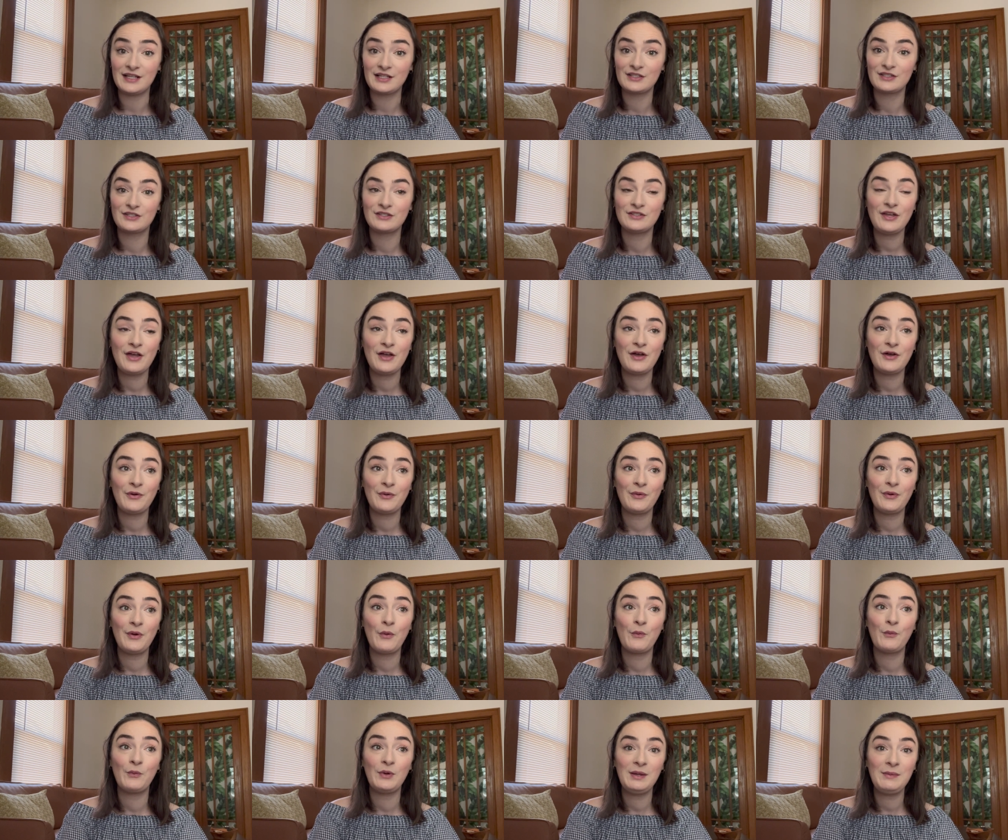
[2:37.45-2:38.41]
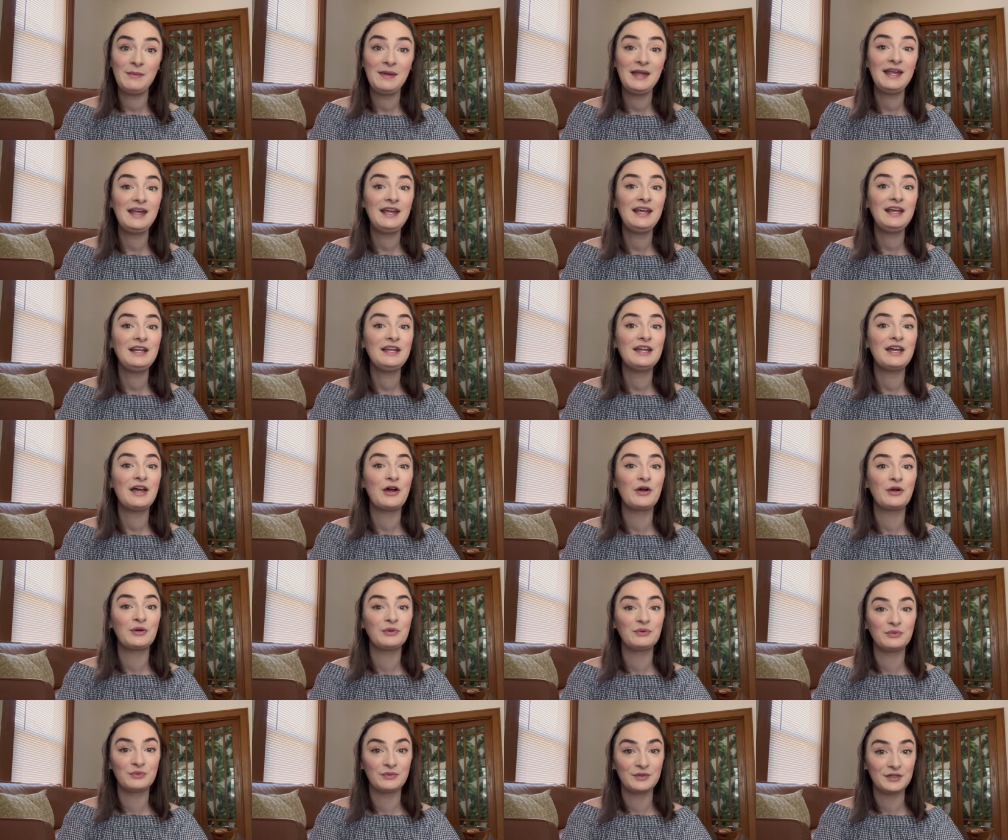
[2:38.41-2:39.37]
So we made a
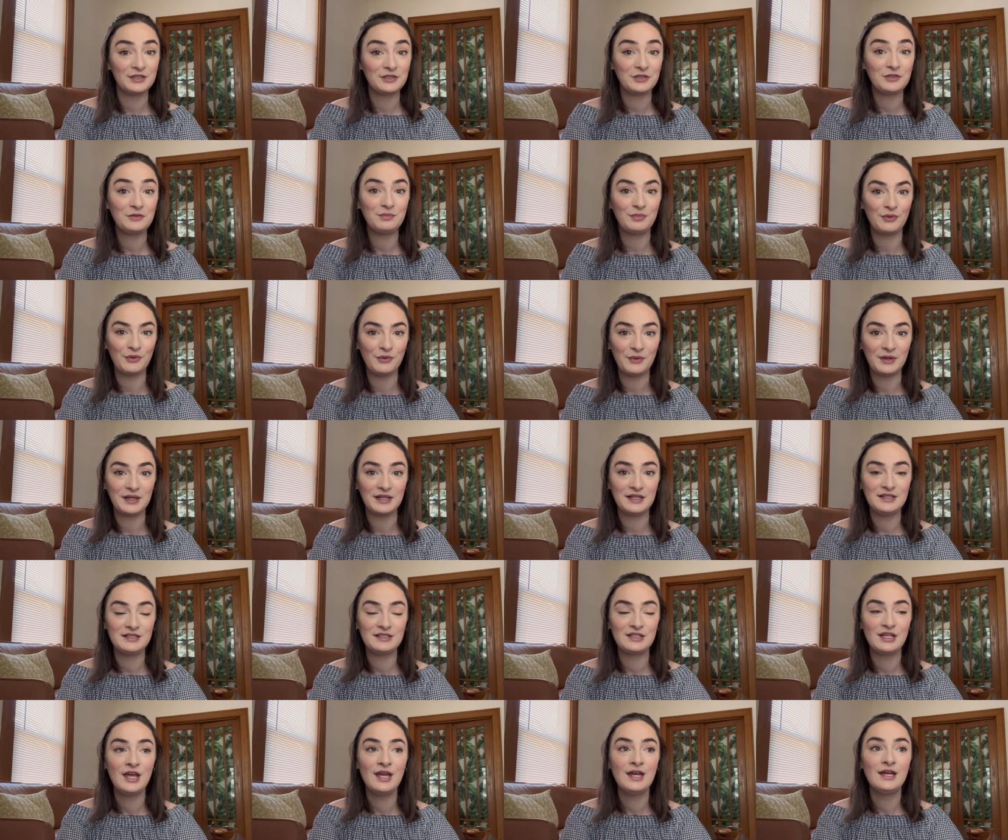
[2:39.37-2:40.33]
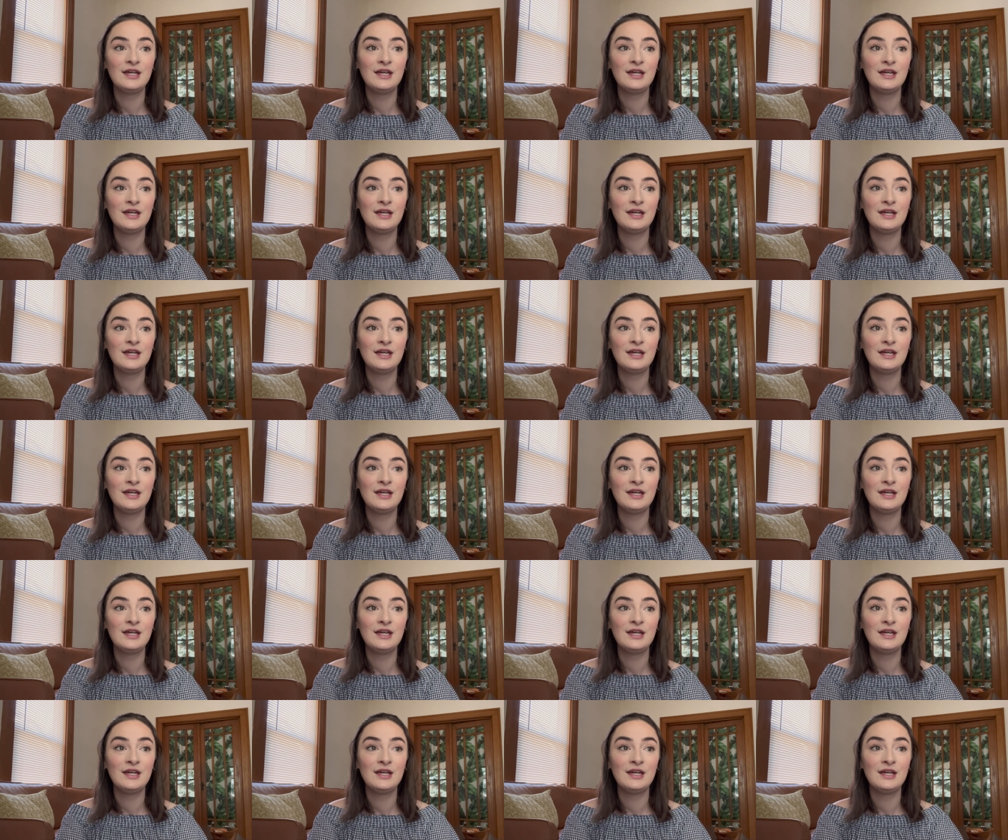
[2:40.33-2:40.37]
real point